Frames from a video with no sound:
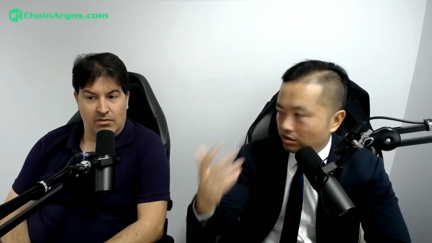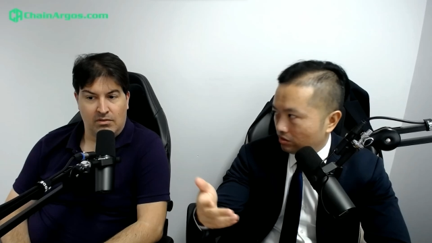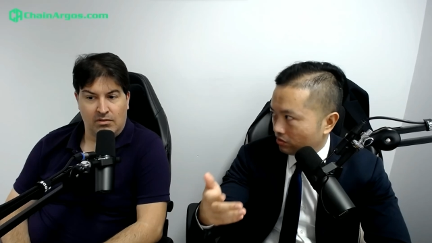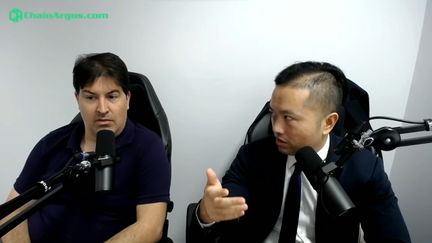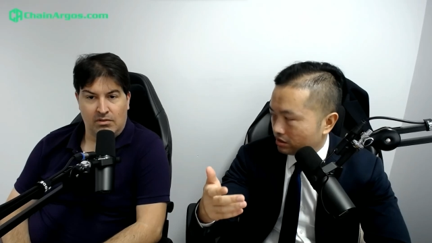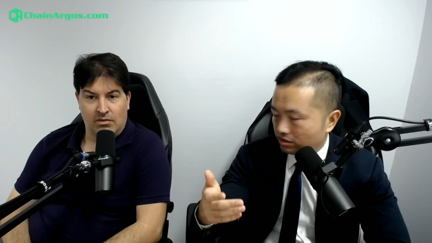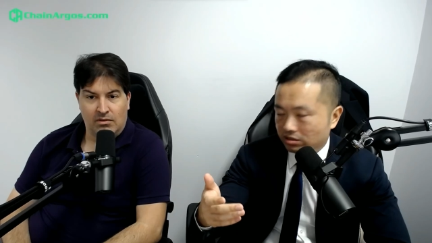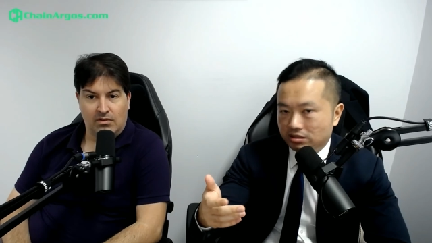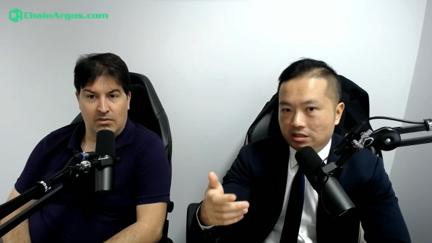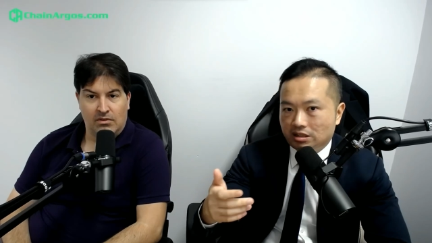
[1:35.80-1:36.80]
Speaker 1: at
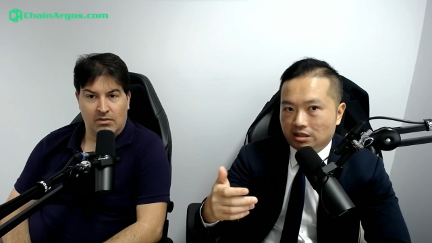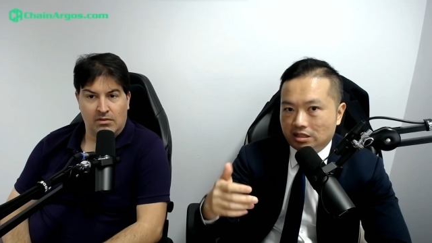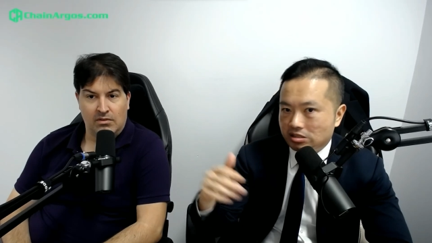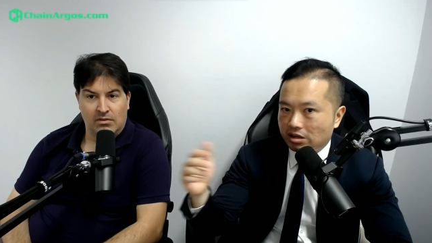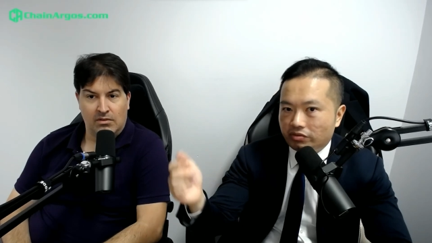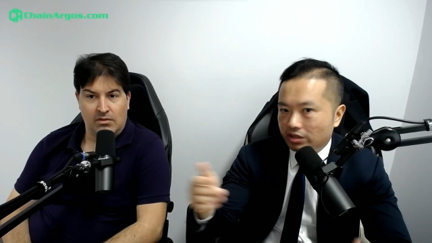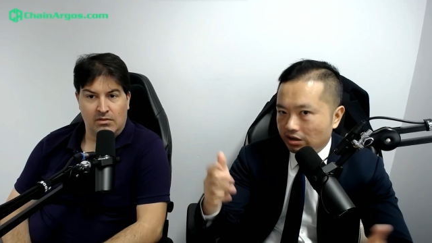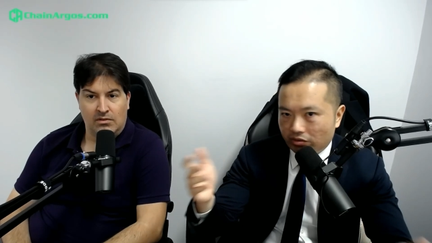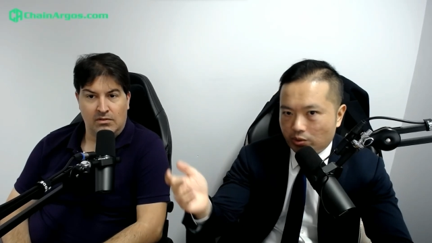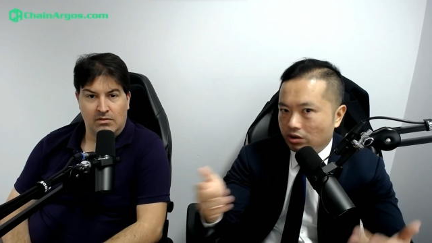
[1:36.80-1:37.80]
once. It's not everything
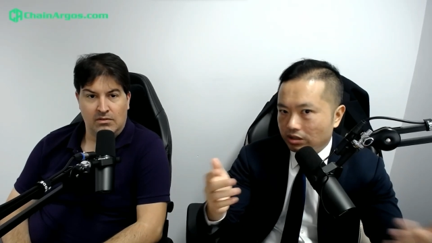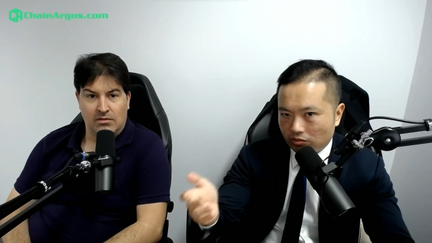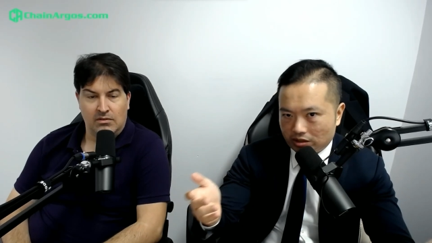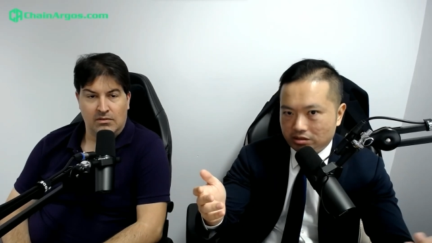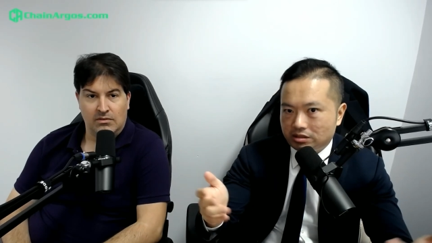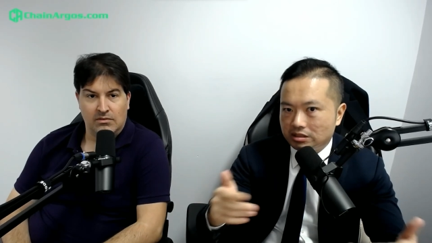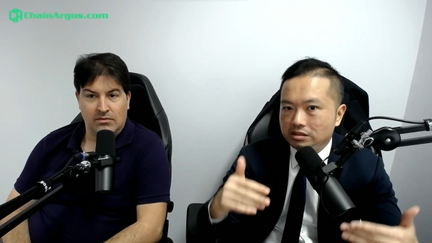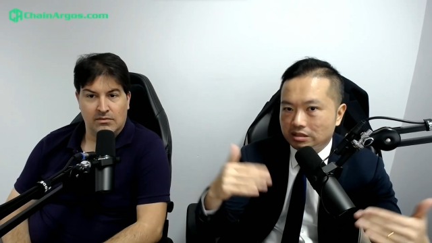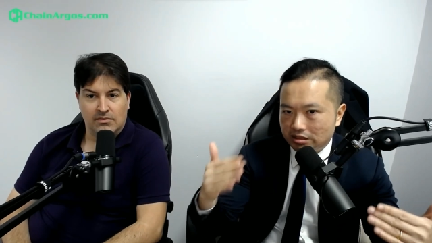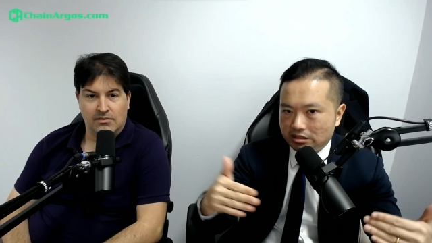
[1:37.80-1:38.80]
everywhere all at once.
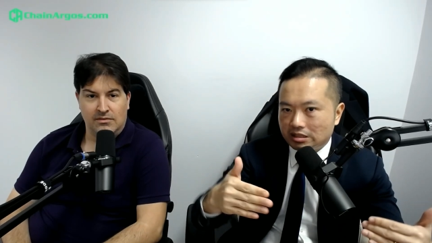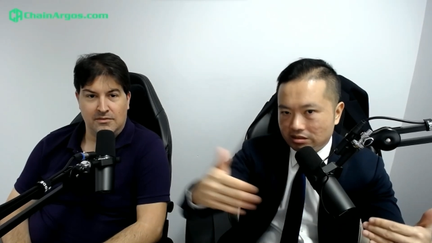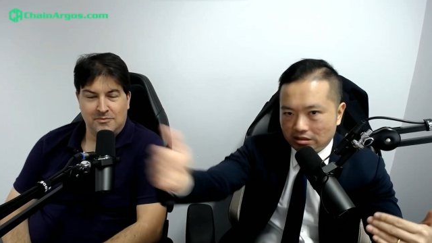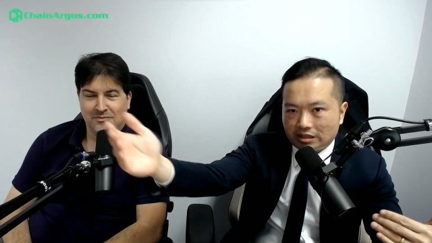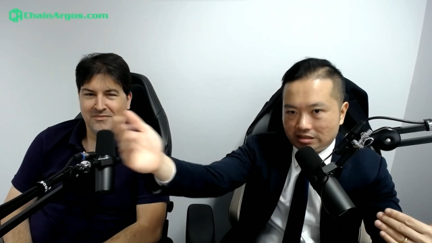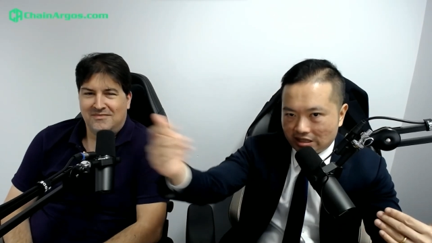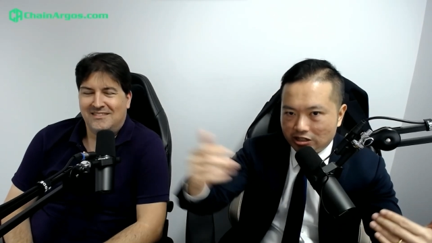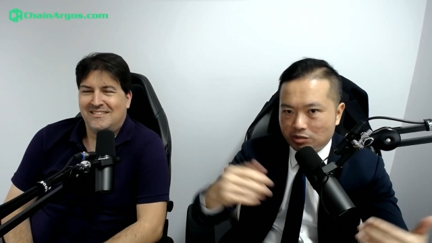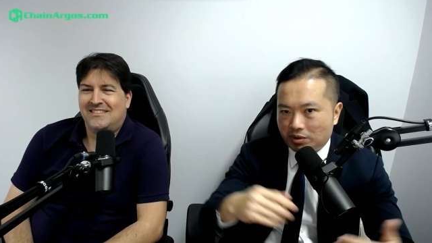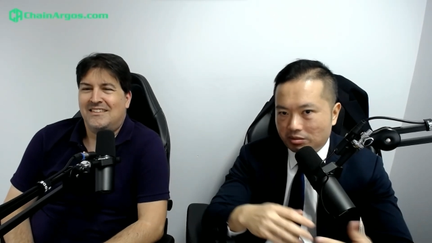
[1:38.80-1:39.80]
It's it's there's like
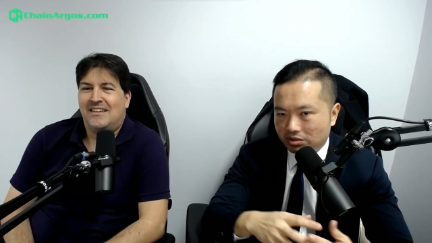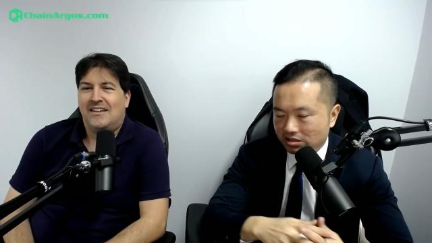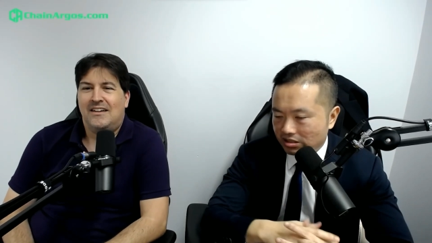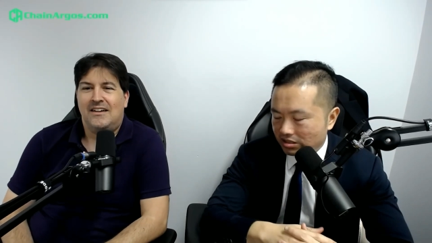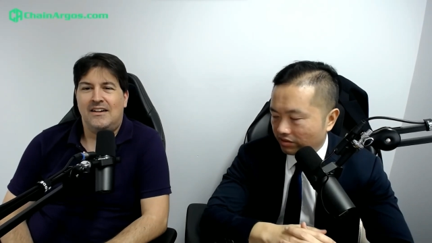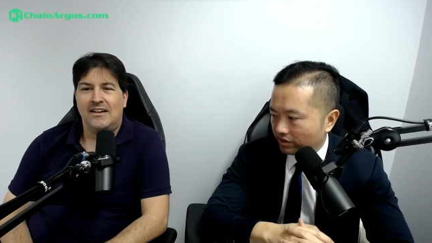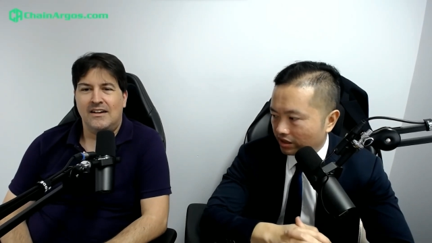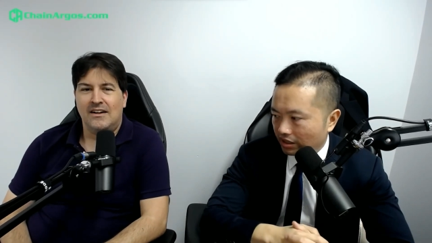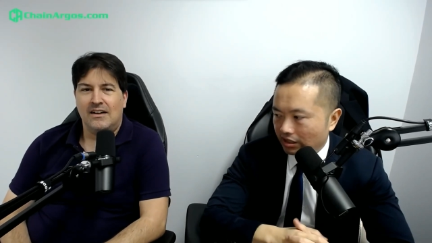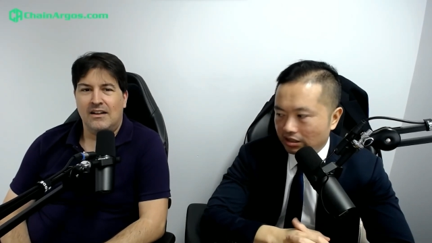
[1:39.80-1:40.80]
staged payments and stuff like
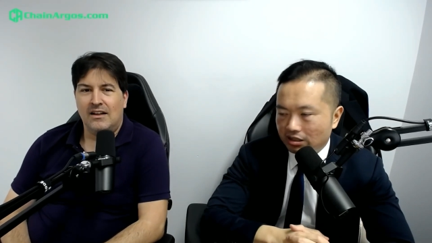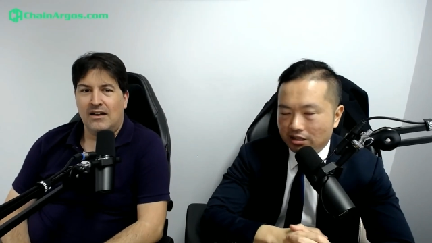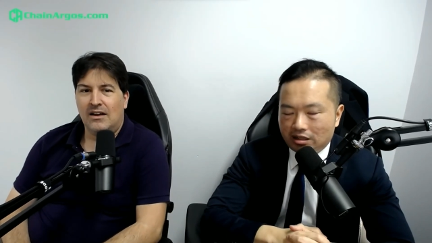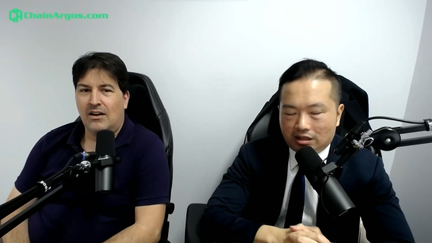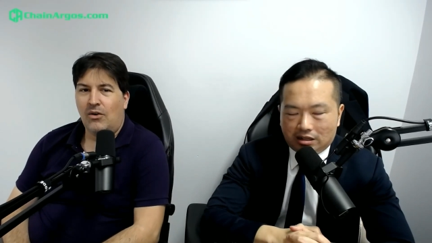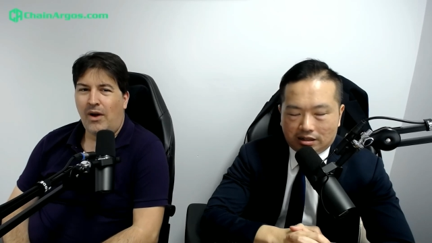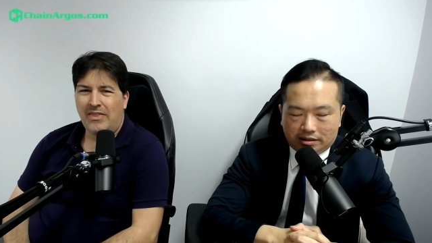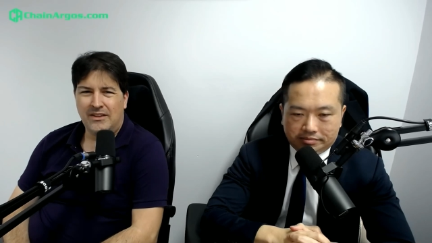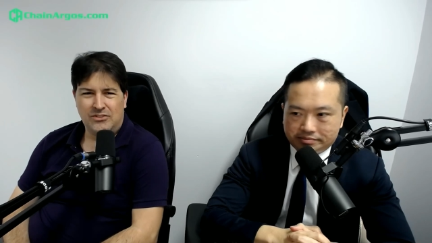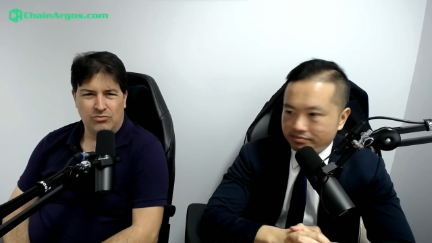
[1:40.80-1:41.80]
that. Um,
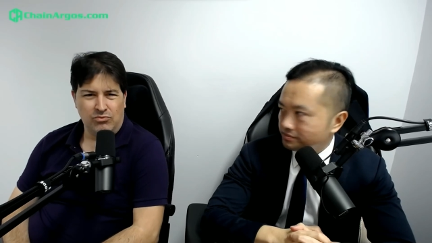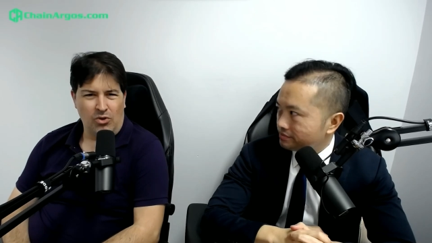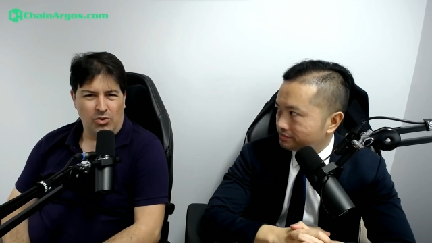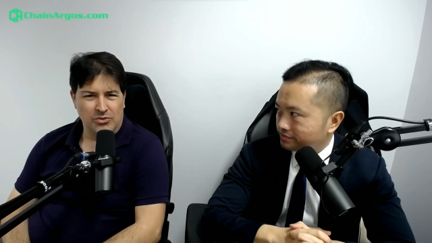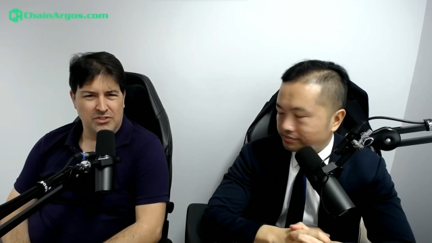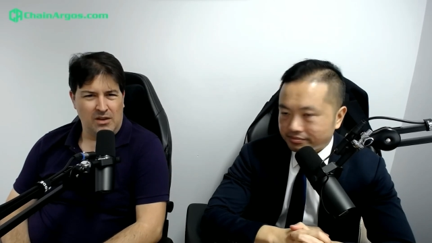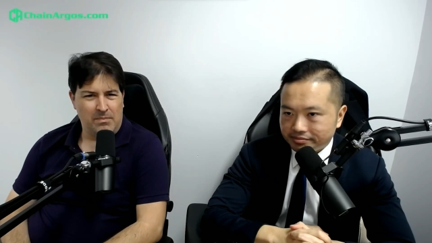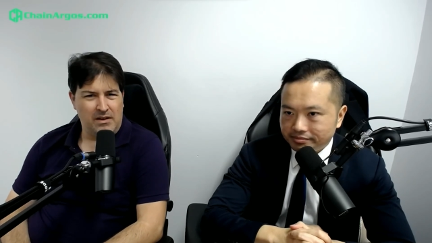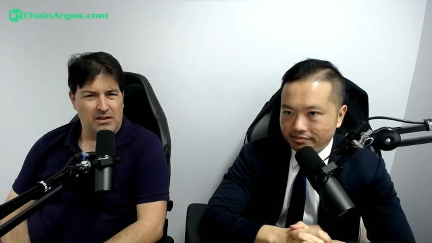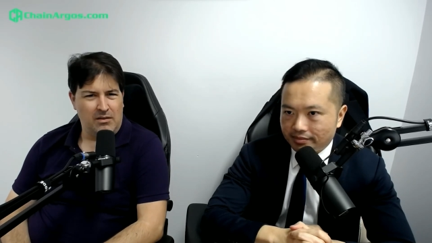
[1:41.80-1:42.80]
and this
Speaker 2: rolls up
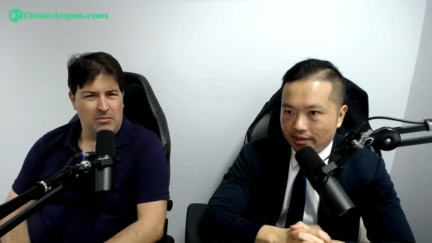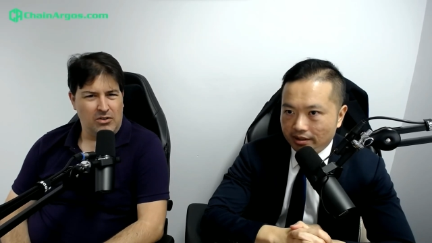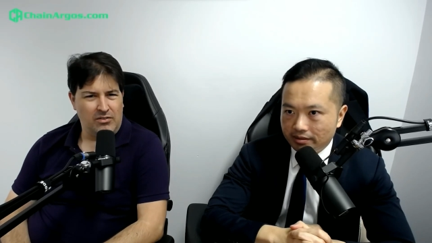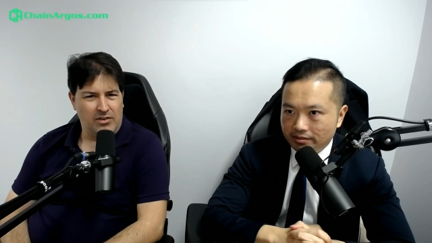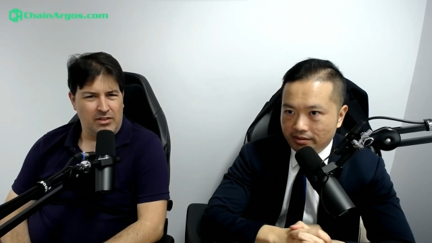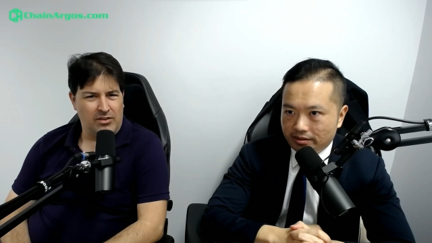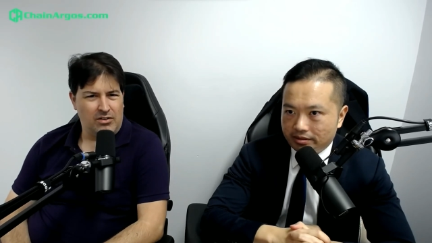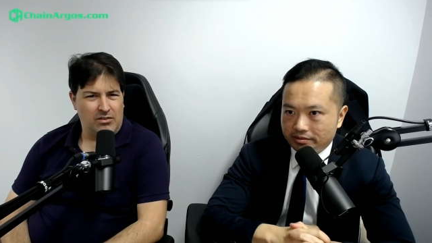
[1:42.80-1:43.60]
a number of other